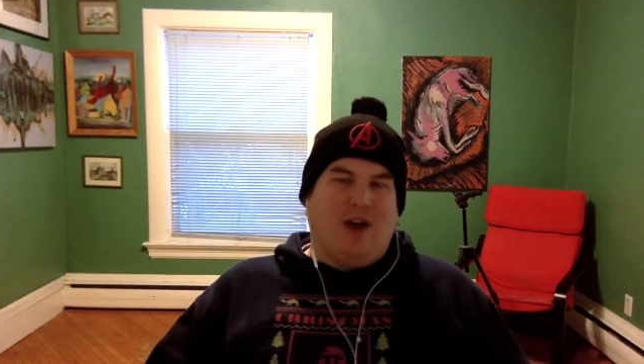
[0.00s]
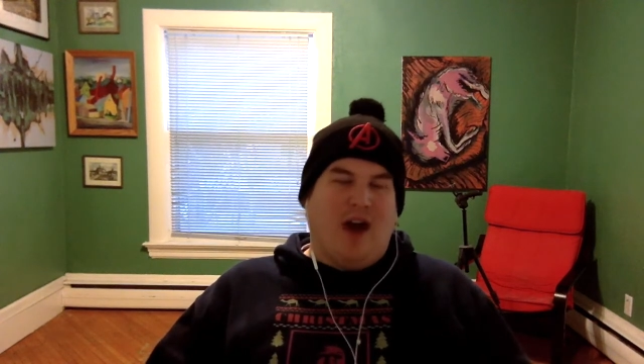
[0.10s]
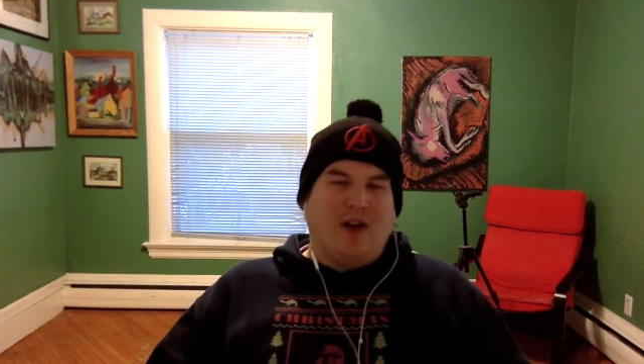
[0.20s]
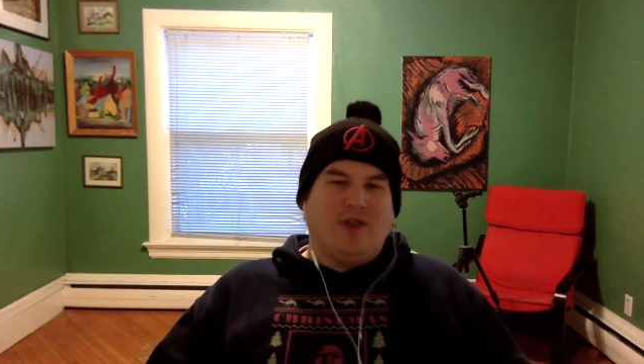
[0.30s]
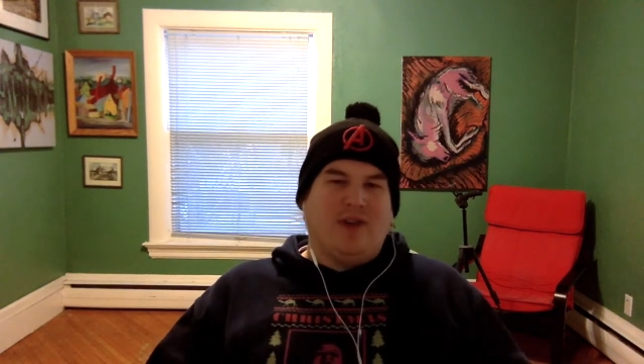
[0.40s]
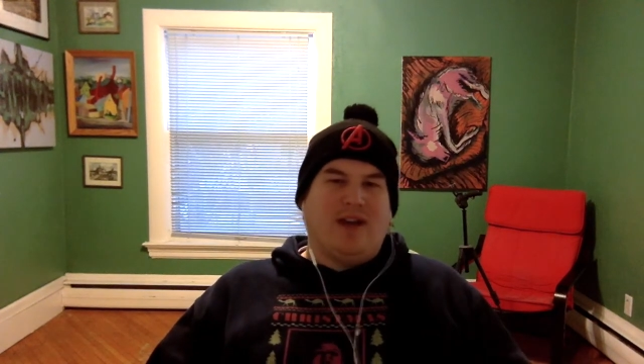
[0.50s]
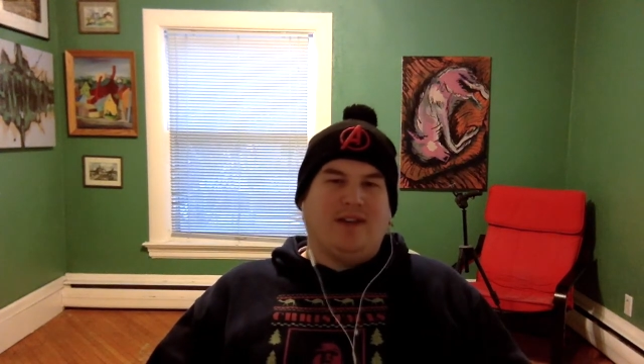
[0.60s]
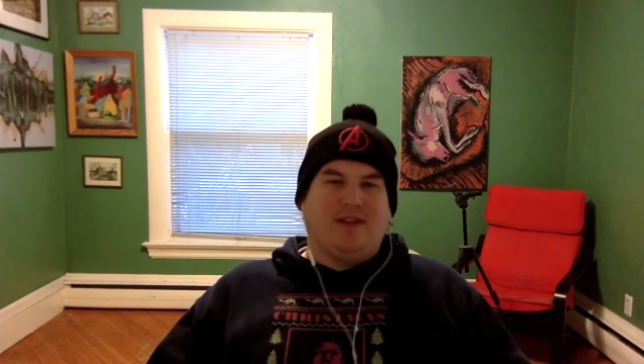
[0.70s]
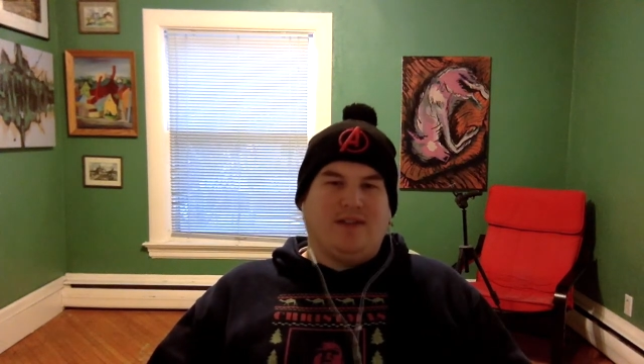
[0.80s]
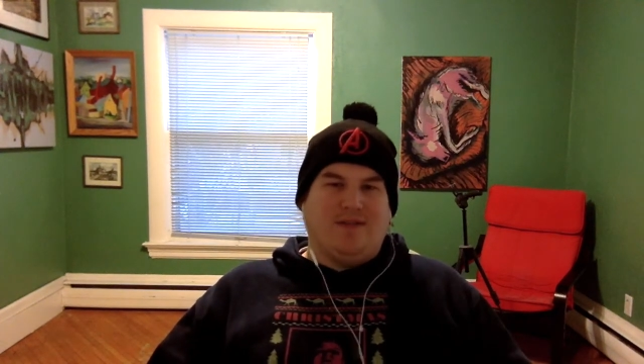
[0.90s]

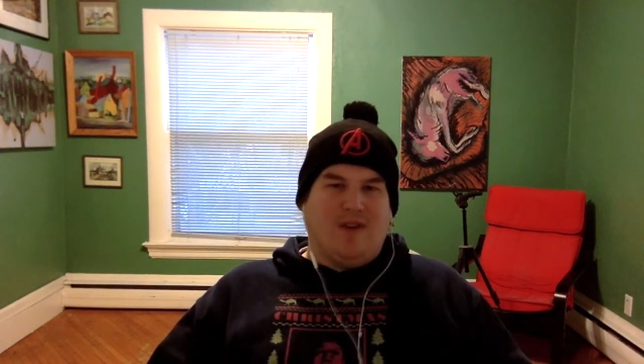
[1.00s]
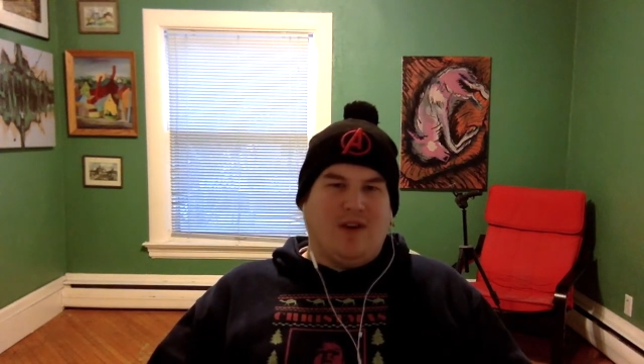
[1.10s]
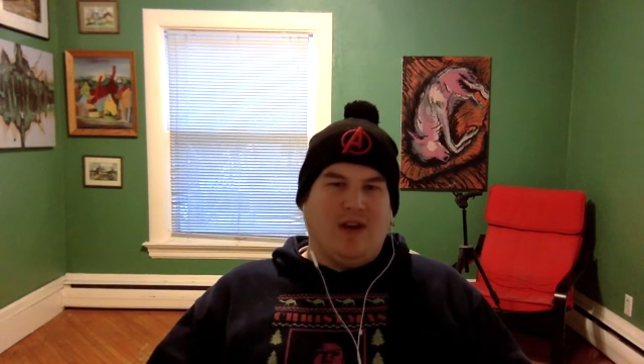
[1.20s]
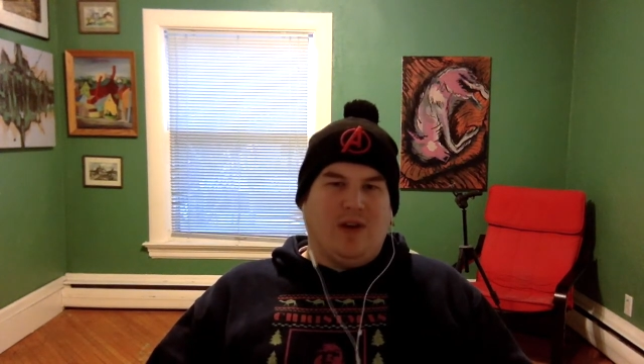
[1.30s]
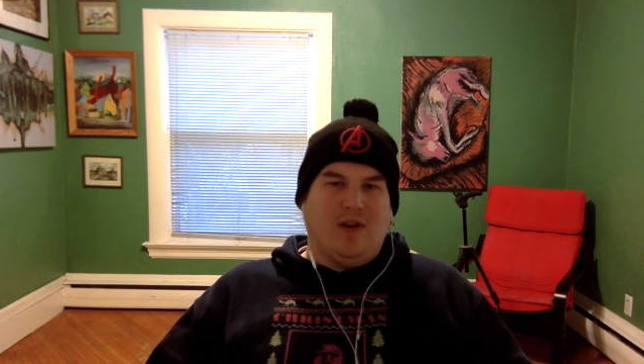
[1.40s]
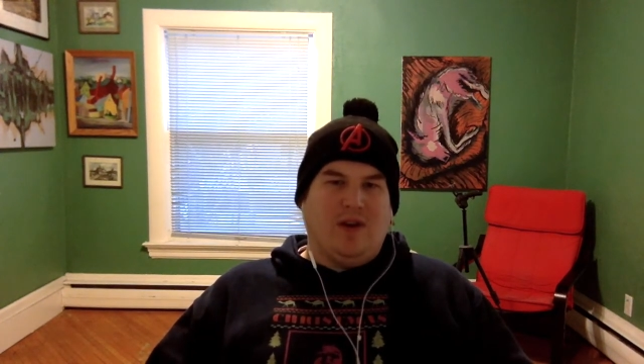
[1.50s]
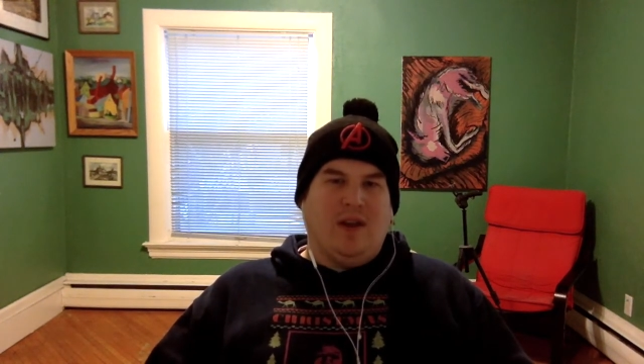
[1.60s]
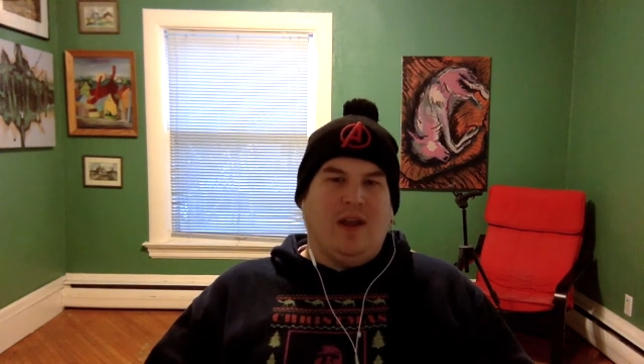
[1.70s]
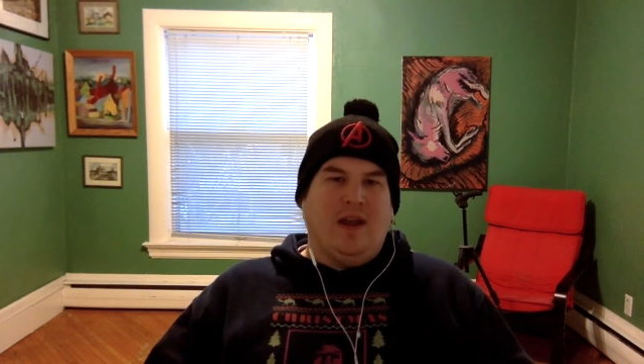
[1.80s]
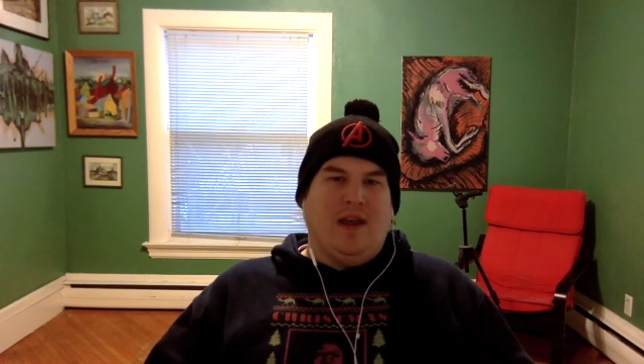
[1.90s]
Contrast is very good.